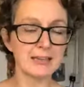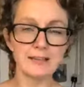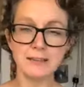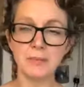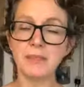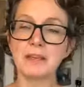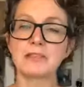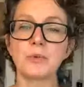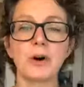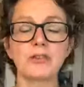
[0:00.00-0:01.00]
something
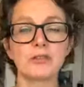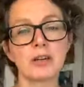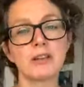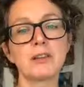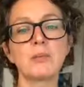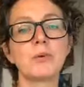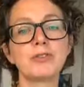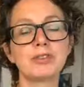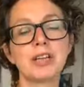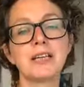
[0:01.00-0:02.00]
to watch rather than
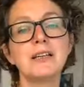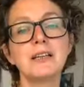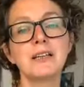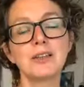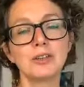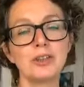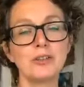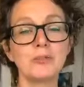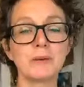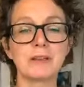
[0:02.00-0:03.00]
watching the
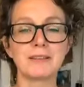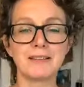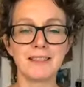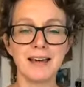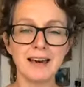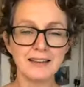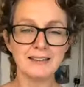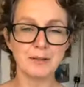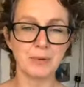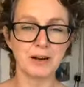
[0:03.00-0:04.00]
news, because that is
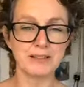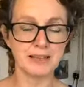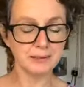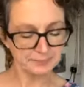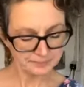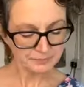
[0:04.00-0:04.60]
depressing.